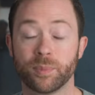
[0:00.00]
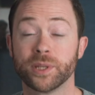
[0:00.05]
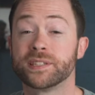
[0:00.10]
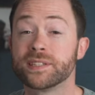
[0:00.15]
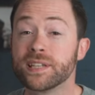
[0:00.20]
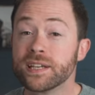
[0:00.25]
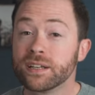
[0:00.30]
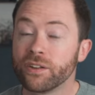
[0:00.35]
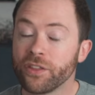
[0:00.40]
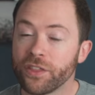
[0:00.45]
But
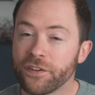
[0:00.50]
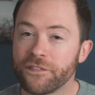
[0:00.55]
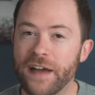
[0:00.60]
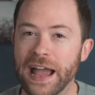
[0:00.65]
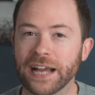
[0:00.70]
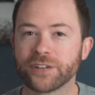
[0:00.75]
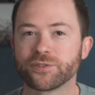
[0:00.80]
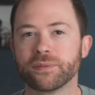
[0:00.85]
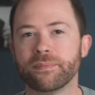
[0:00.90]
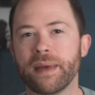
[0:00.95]
still, the
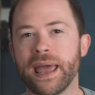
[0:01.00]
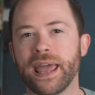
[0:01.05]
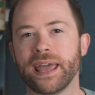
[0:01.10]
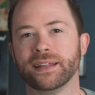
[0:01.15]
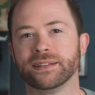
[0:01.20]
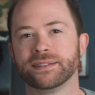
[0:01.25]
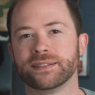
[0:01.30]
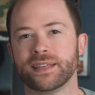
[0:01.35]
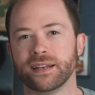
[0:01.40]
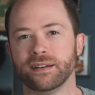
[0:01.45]
fact
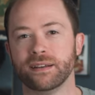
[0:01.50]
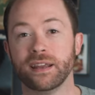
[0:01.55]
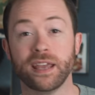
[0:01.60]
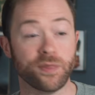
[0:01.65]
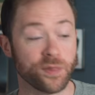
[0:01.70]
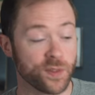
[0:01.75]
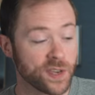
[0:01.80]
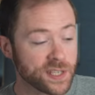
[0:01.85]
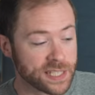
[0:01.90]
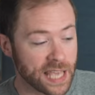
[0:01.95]
remains that
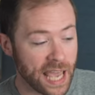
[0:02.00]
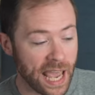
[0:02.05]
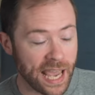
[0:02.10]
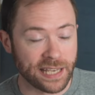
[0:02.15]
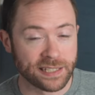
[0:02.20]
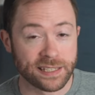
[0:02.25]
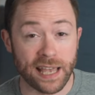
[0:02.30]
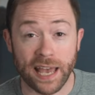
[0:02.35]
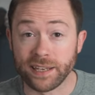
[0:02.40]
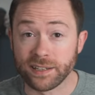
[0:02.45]
in this
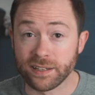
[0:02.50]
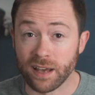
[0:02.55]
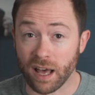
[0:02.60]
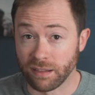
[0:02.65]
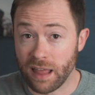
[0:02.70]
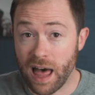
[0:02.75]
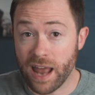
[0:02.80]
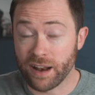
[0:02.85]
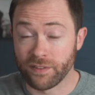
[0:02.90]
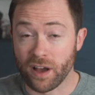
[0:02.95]
case and a
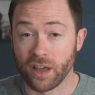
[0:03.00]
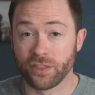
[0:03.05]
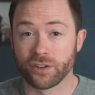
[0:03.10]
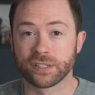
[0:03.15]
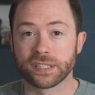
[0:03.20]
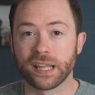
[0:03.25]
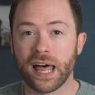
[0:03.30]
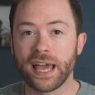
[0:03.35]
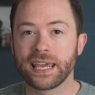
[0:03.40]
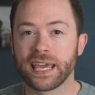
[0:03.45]
lot of
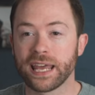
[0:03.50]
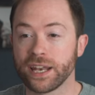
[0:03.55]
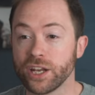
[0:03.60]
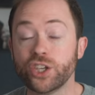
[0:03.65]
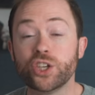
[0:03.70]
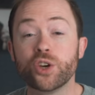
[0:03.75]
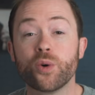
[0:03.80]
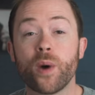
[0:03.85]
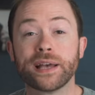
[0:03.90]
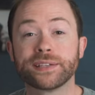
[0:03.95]
others like it,
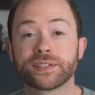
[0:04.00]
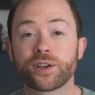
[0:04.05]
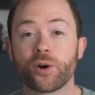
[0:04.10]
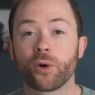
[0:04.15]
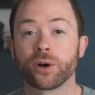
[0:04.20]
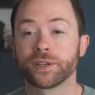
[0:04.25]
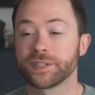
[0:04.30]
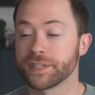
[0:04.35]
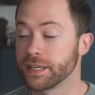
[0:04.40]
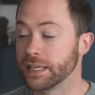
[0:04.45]
US
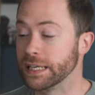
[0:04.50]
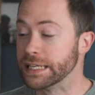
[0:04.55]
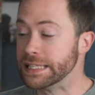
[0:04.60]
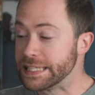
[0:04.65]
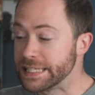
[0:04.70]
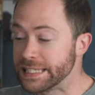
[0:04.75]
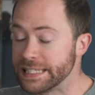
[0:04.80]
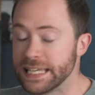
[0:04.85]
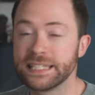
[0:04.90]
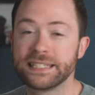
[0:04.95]
courts
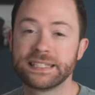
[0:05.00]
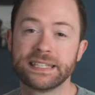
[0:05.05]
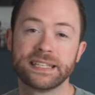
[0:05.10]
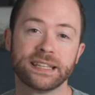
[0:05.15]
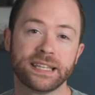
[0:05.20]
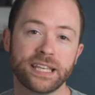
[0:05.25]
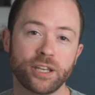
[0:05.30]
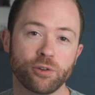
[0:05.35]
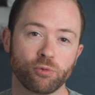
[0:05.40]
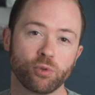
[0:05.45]

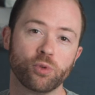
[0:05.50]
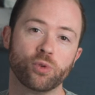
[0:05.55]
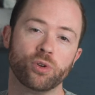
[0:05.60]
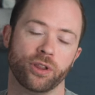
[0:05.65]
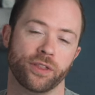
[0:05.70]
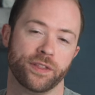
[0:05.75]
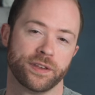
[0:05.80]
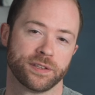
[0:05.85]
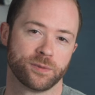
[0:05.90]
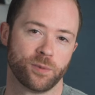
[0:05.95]
consistently rule
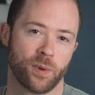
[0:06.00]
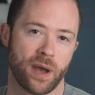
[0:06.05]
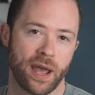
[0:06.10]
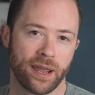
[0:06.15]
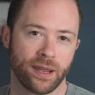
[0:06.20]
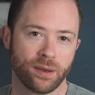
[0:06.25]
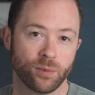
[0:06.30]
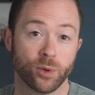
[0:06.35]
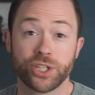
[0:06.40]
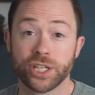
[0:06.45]
this
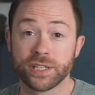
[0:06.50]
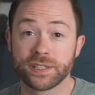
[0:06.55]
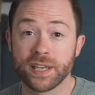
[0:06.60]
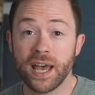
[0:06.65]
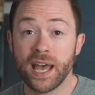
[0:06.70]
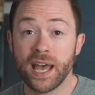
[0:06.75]
way, which is